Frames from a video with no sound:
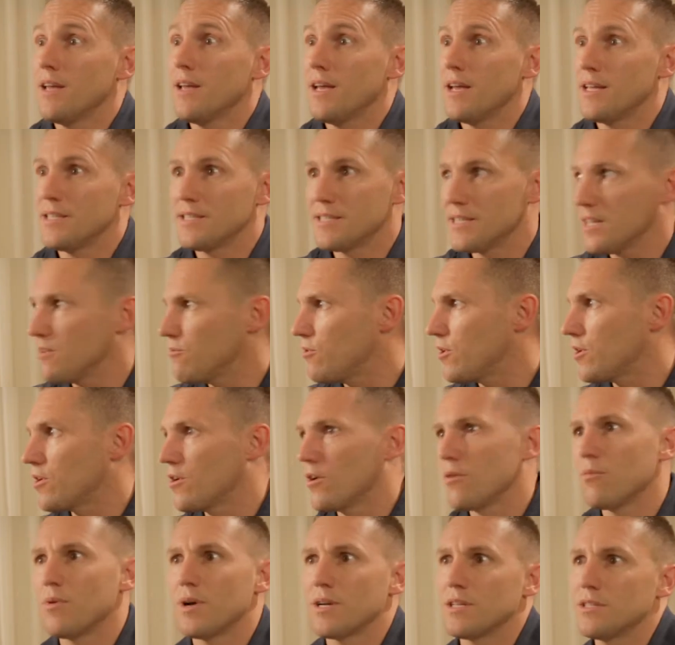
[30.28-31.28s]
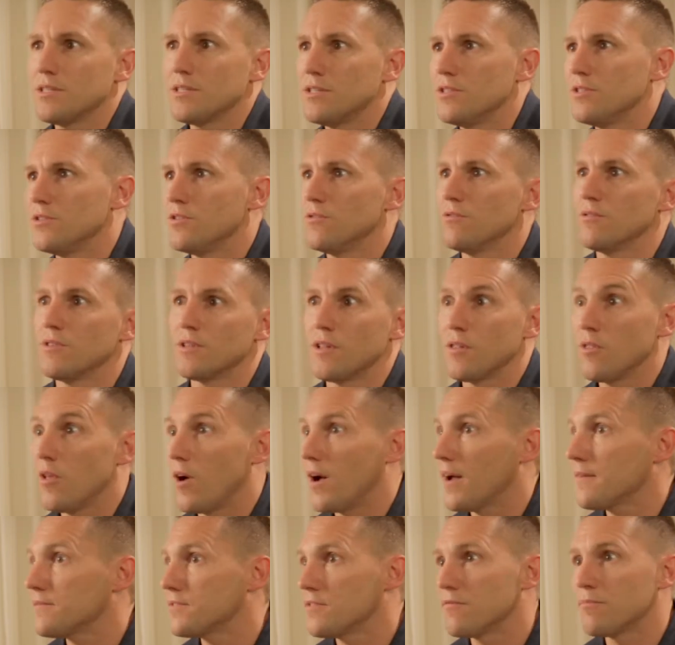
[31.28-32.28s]
and see what God wanted to do in the
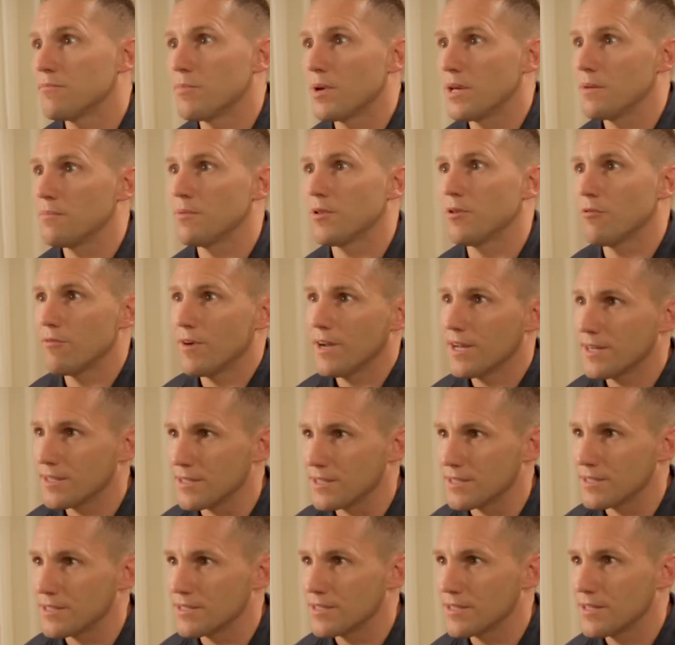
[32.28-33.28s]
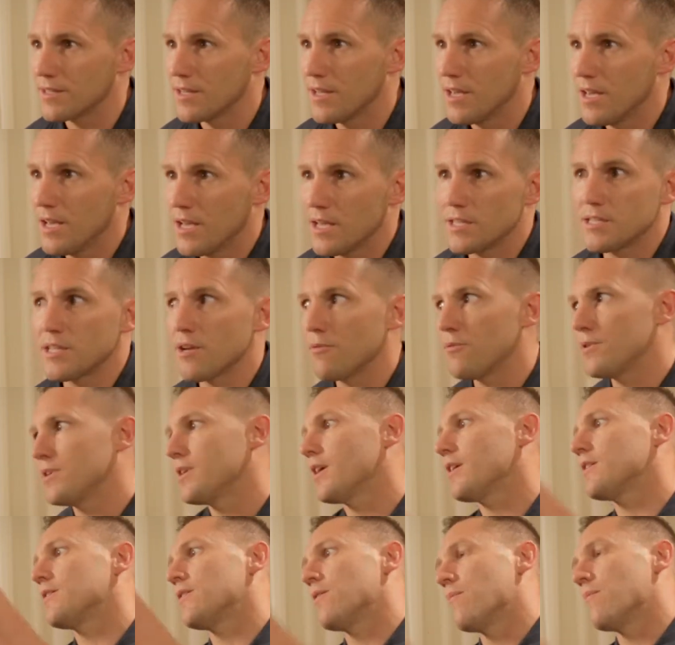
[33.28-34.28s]
lives of people around us. And so we'd
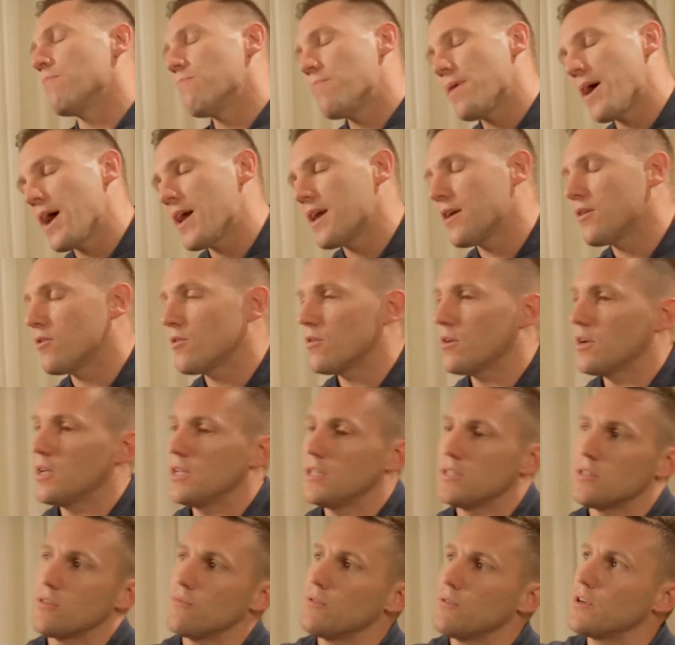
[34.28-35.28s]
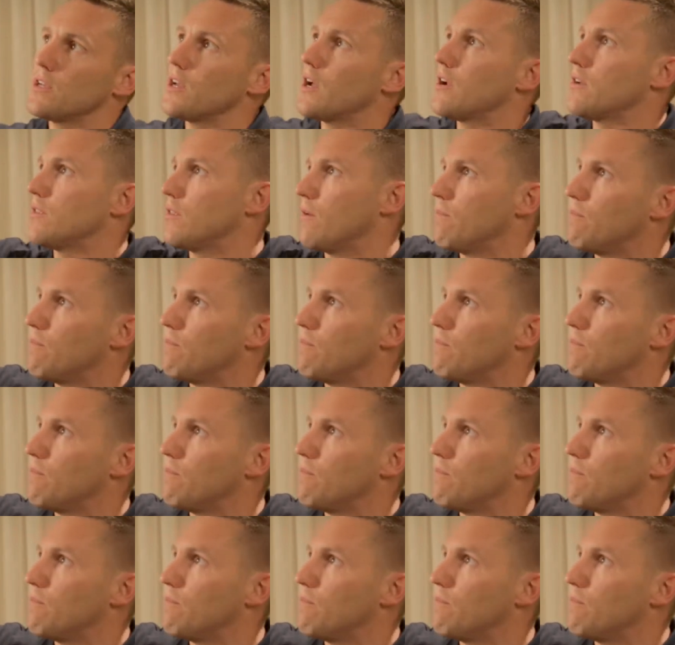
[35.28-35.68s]
go to the bakeries, or we'd go to the